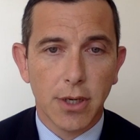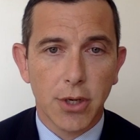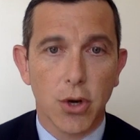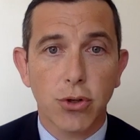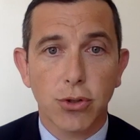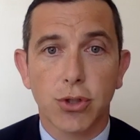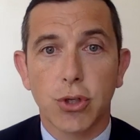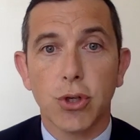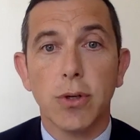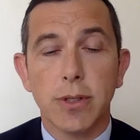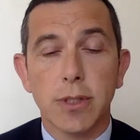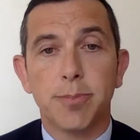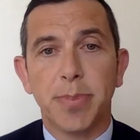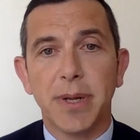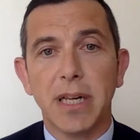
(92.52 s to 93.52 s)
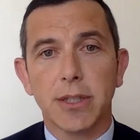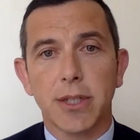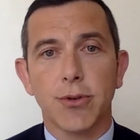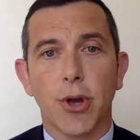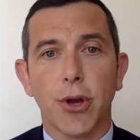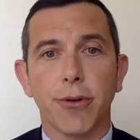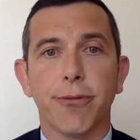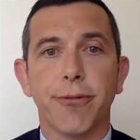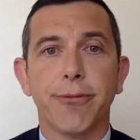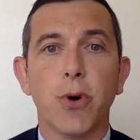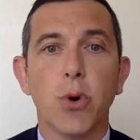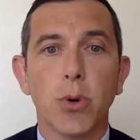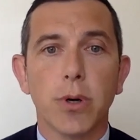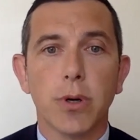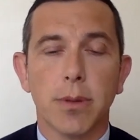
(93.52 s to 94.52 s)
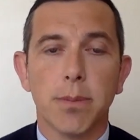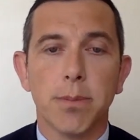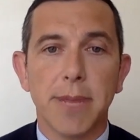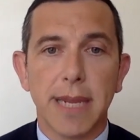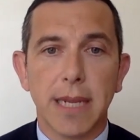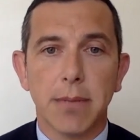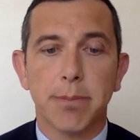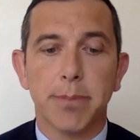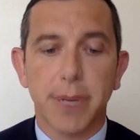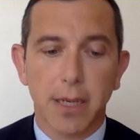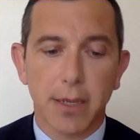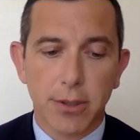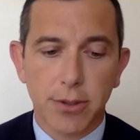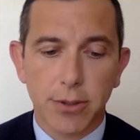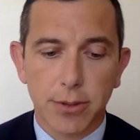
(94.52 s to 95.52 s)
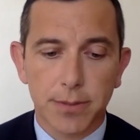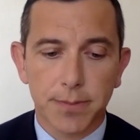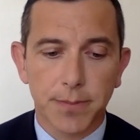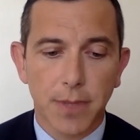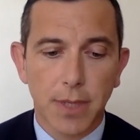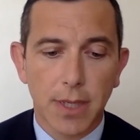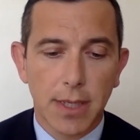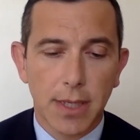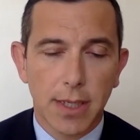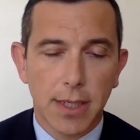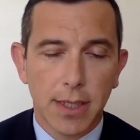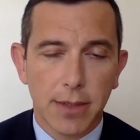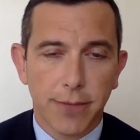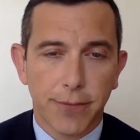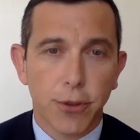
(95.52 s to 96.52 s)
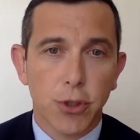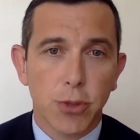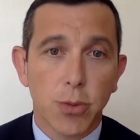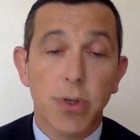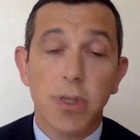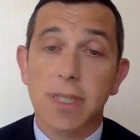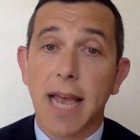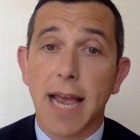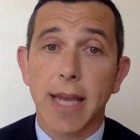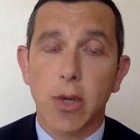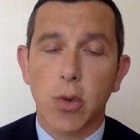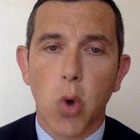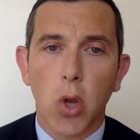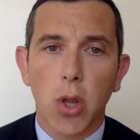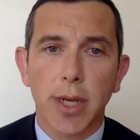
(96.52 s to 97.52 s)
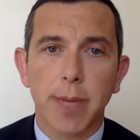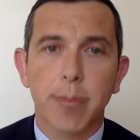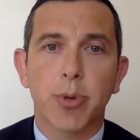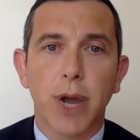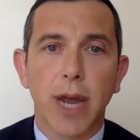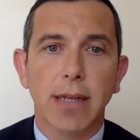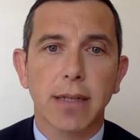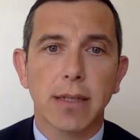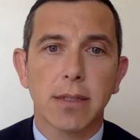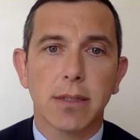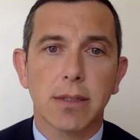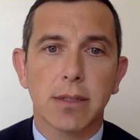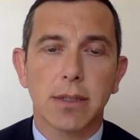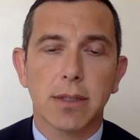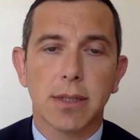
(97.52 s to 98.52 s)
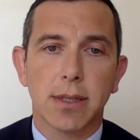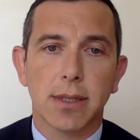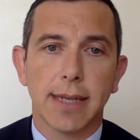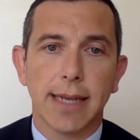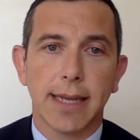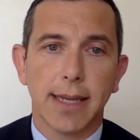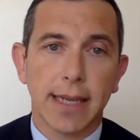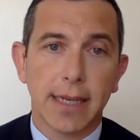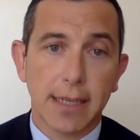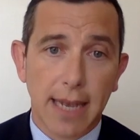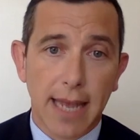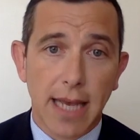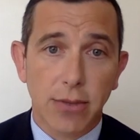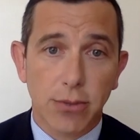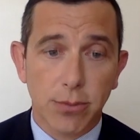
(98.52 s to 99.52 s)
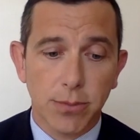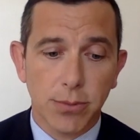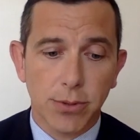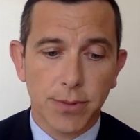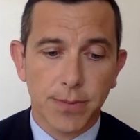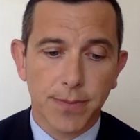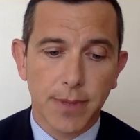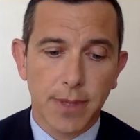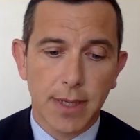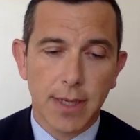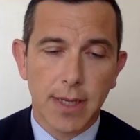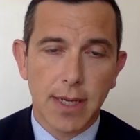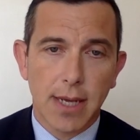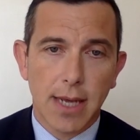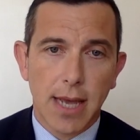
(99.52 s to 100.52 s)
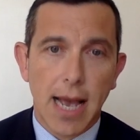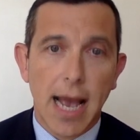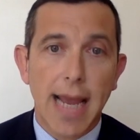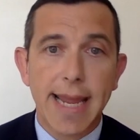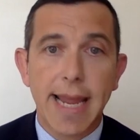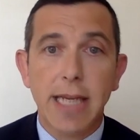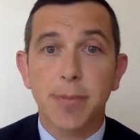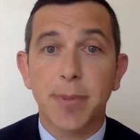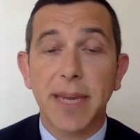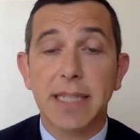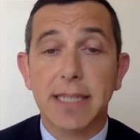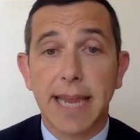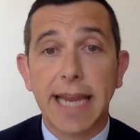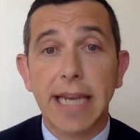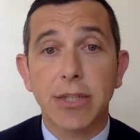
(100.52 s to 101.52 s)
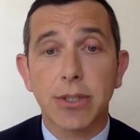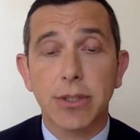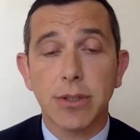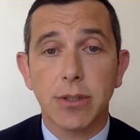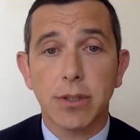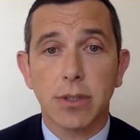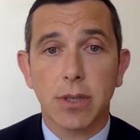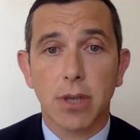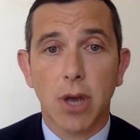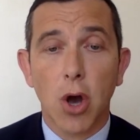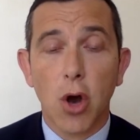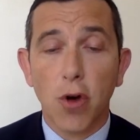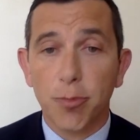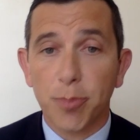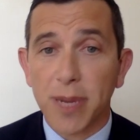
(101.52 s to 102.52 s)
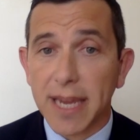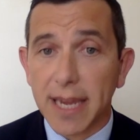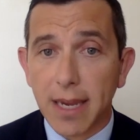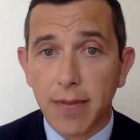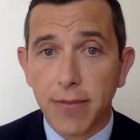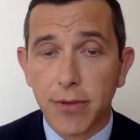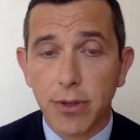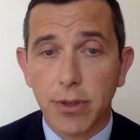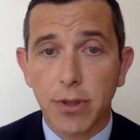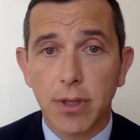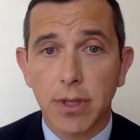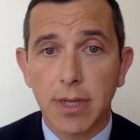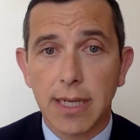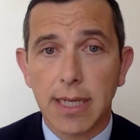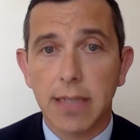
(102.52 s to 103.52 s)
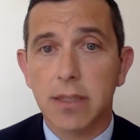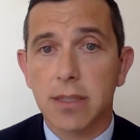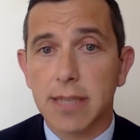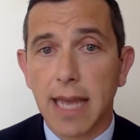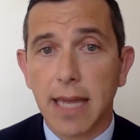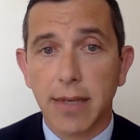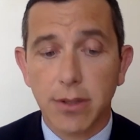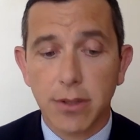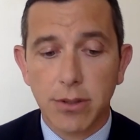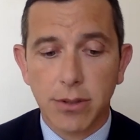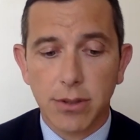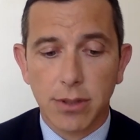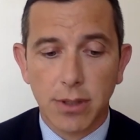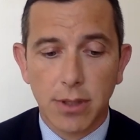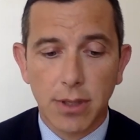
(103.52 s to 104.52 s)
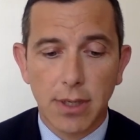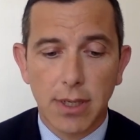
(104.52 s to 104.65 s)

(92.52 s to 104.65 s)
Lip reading: Now, our school is built around four main pillars. The first one is high quality practice in classrooms, high expectations of behaviour and standards,